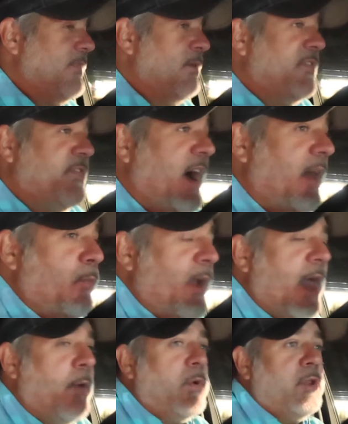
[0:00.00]
it was fun. We
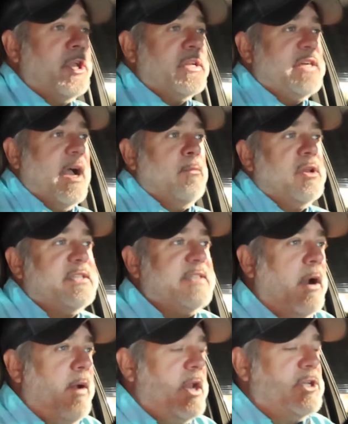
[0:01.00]
had a really good time. We just
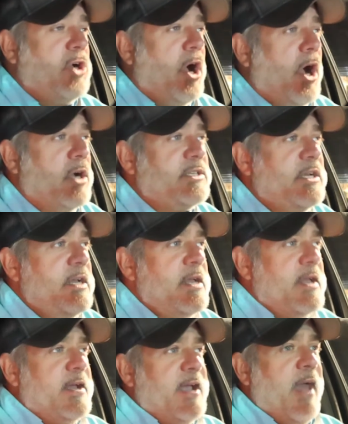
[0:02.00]
sat around and talked.
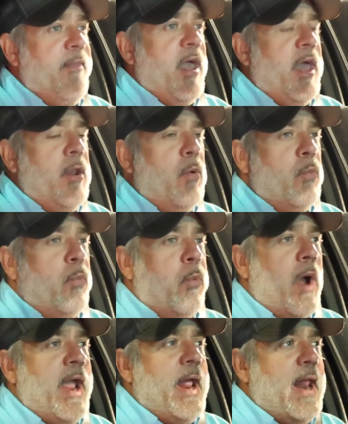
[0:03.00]
And then
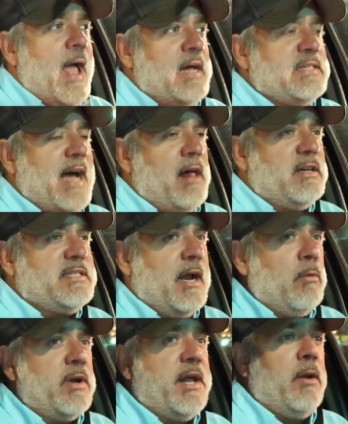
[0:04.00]
right as Alex
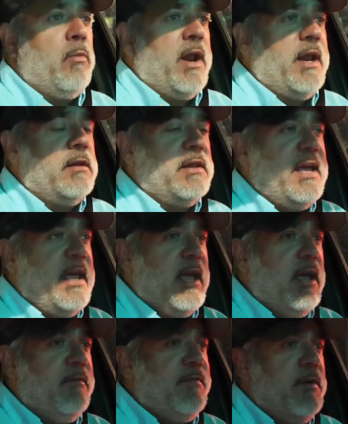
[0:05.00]
and I were getting ready to
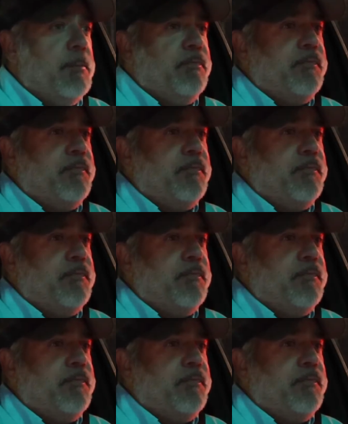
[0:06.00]
leave,